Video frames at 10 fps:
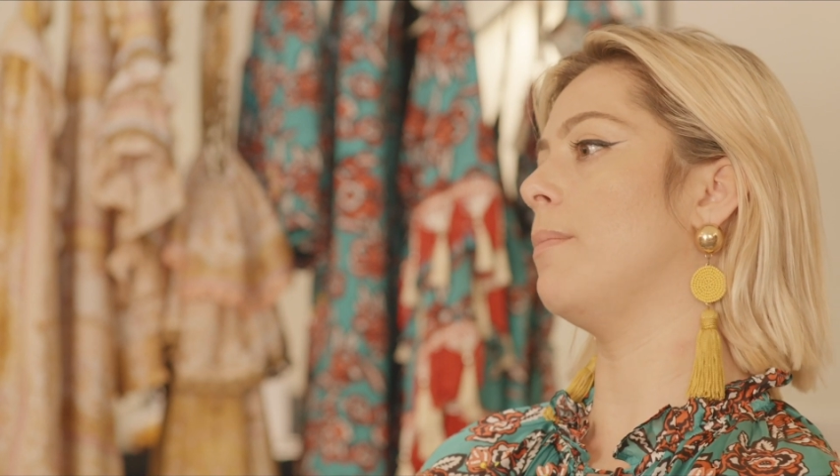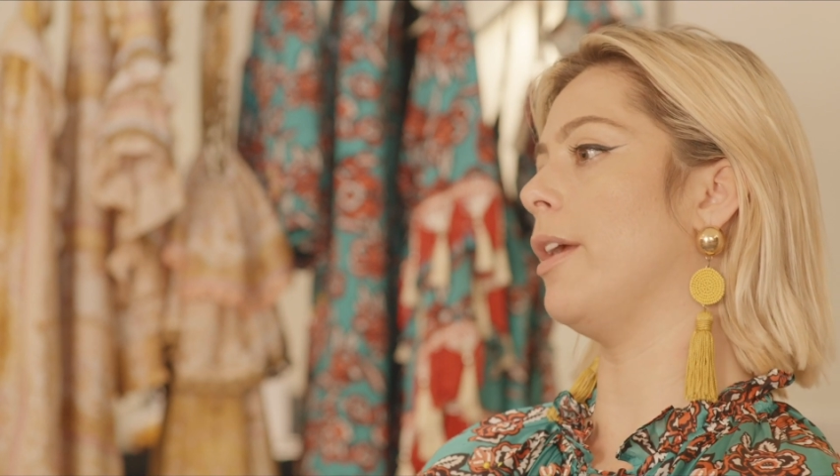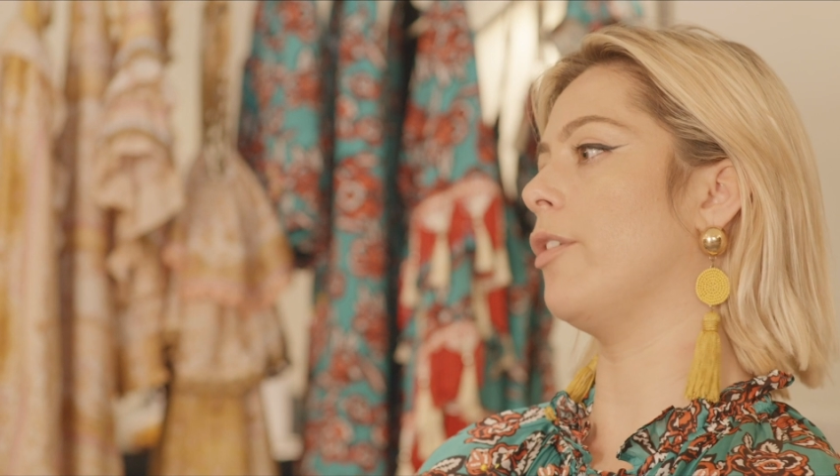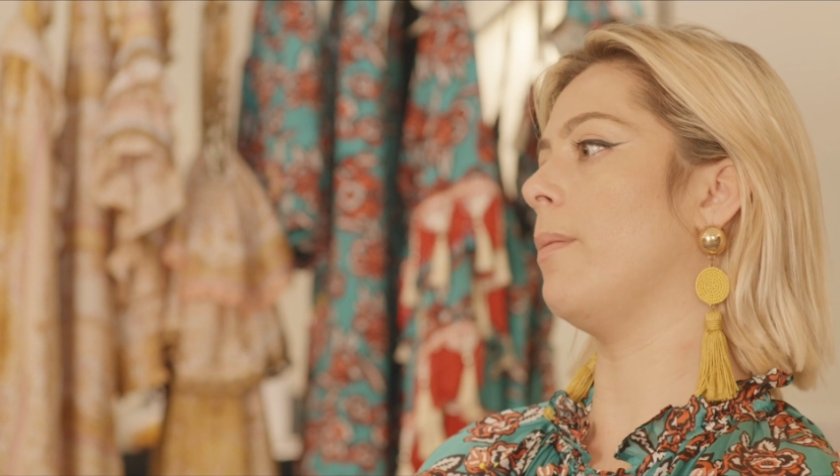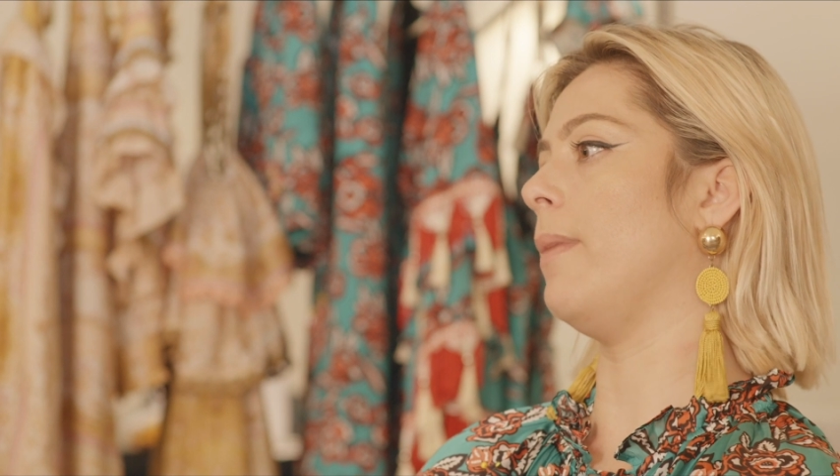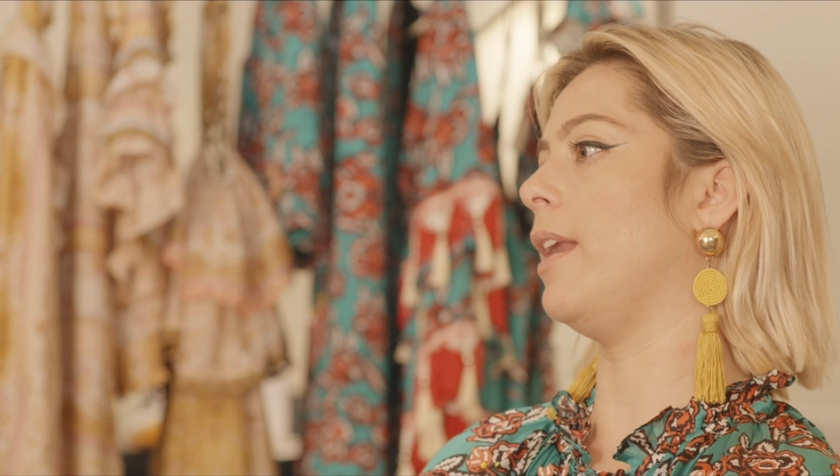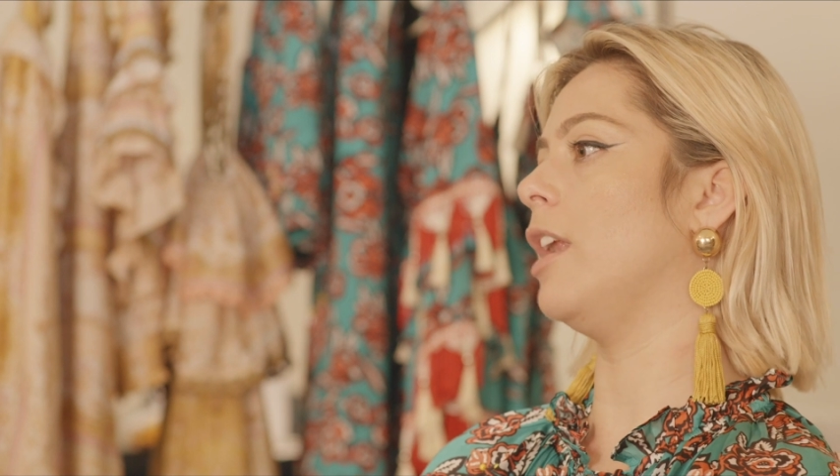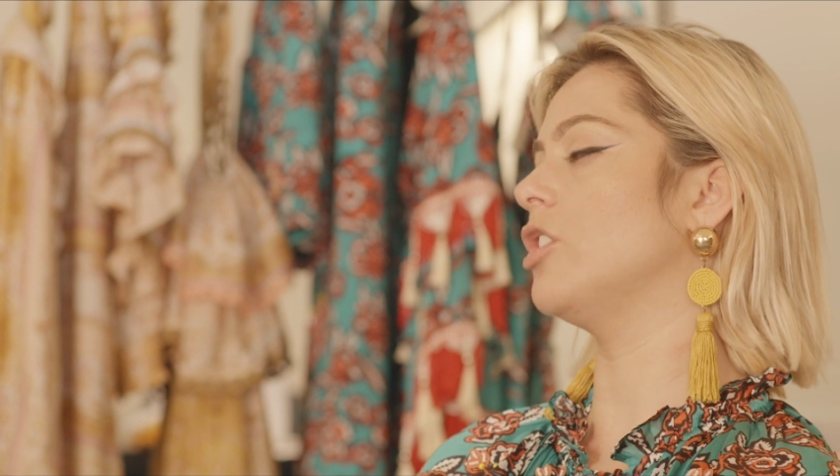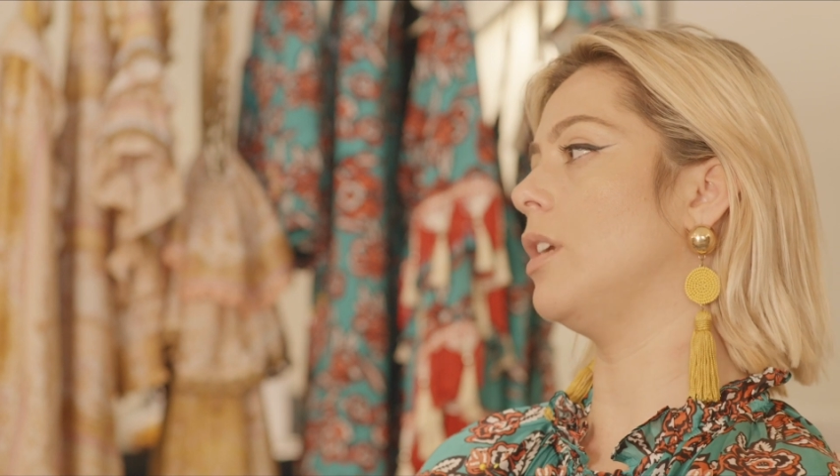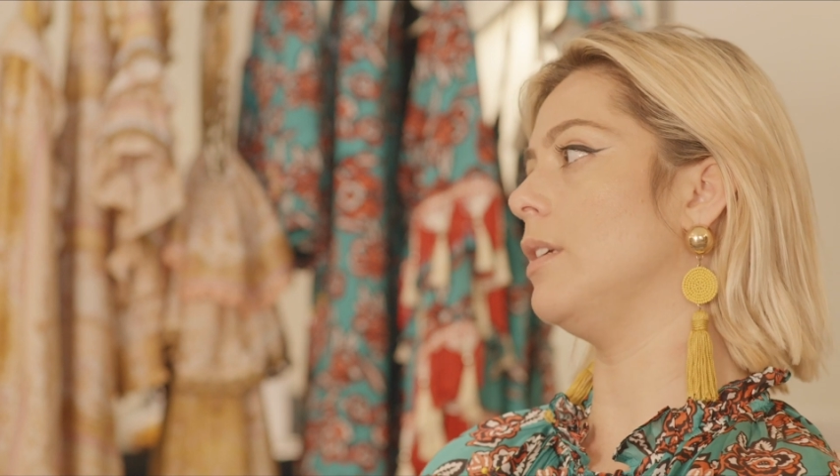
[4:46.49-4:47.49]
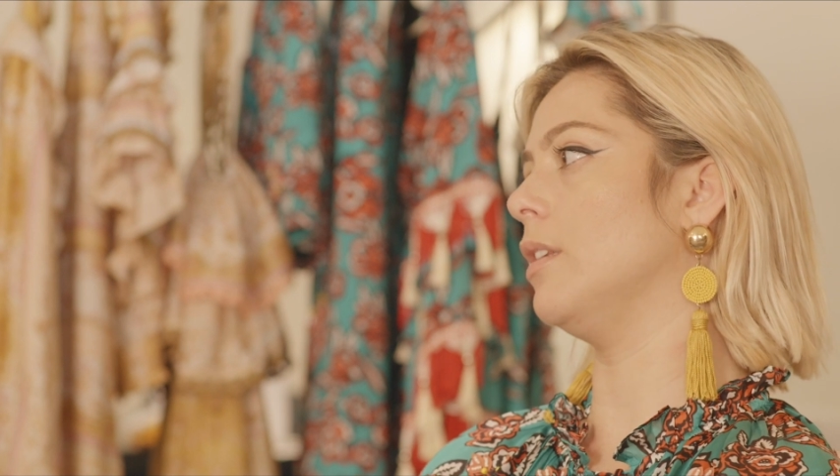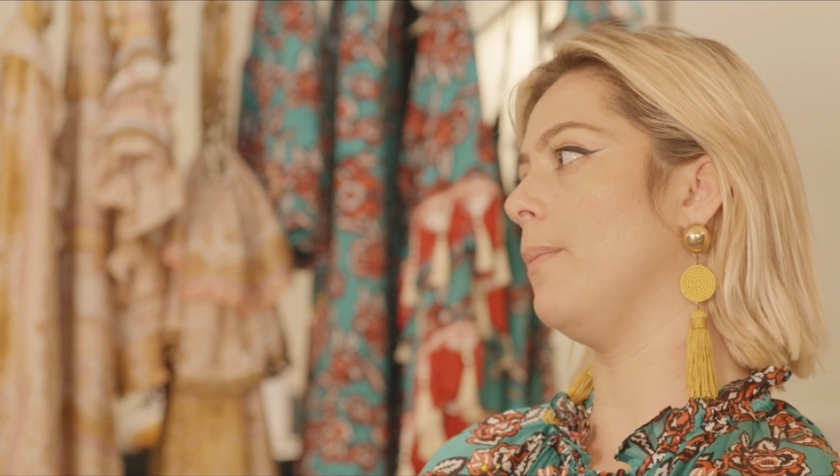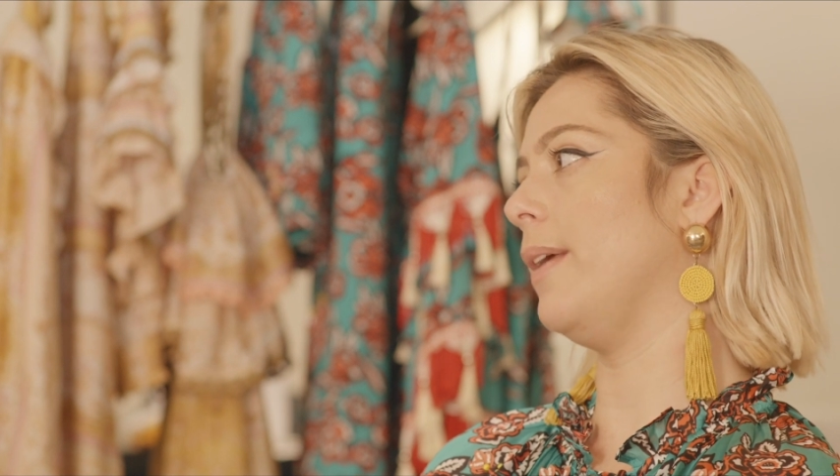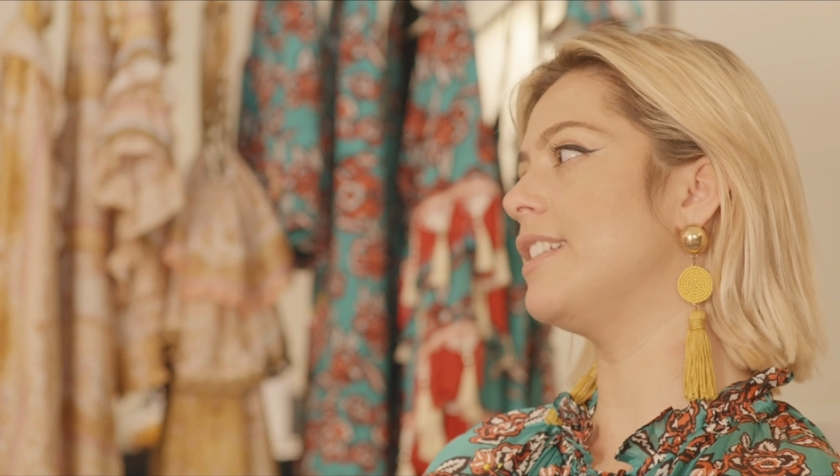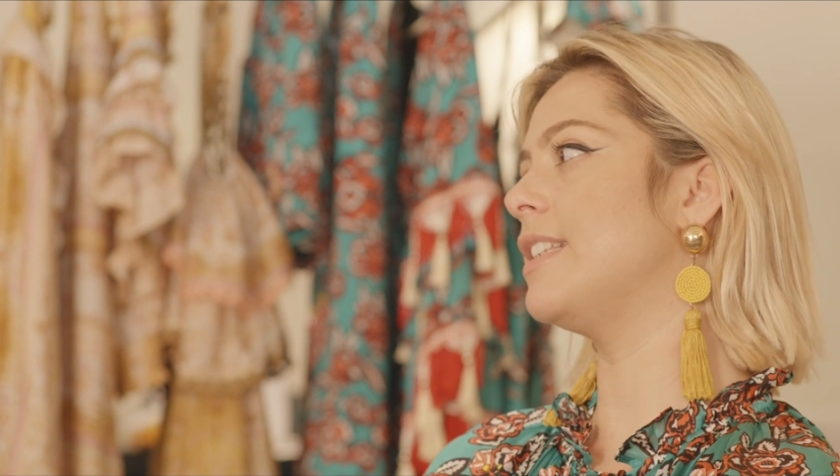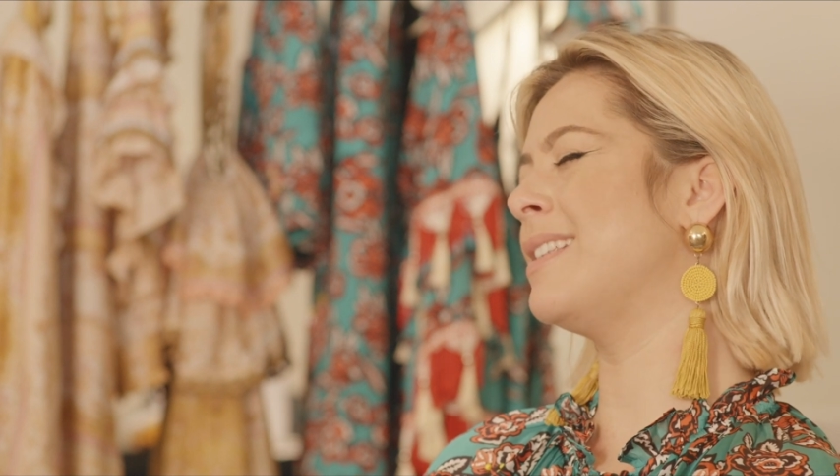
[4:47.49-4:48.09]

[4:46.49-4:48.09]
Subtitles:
micromanage on a daily basis.